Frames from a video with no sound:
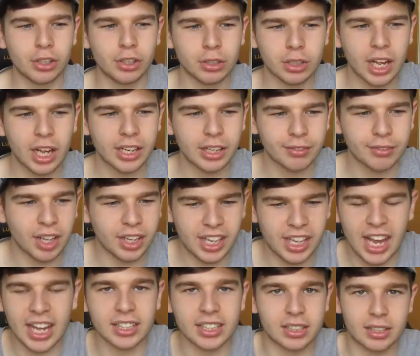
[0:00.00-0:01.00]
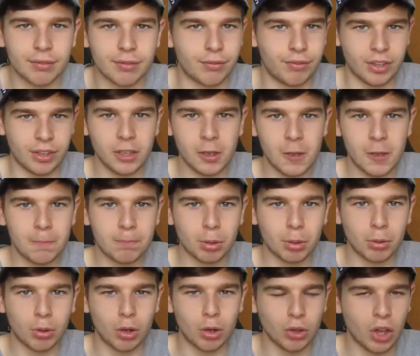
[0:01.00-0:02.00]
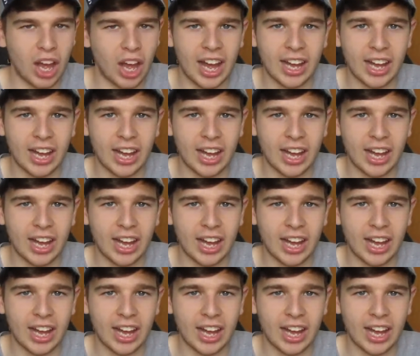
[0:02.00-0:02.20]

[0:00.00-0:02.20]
You're kind of like the Aston Villa, but that